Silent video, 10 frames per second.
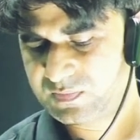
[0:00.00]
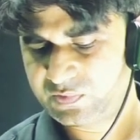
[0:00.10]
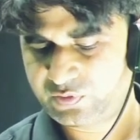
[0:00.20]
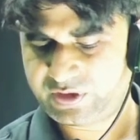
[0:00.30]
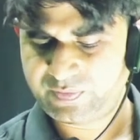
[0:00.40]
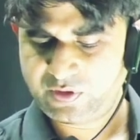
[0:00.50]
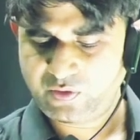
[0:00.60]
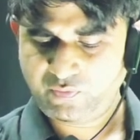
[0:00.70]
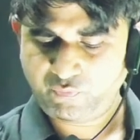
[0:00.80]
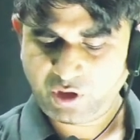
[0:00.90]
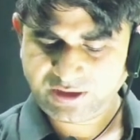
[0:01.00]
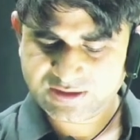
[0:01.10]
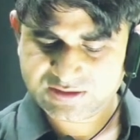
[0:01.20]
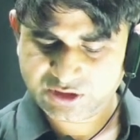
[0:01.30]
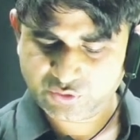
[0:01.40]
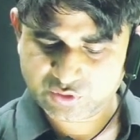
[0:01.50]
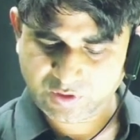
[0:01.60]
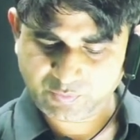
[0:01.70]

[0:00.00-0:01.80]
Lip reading: Okay. what is the usual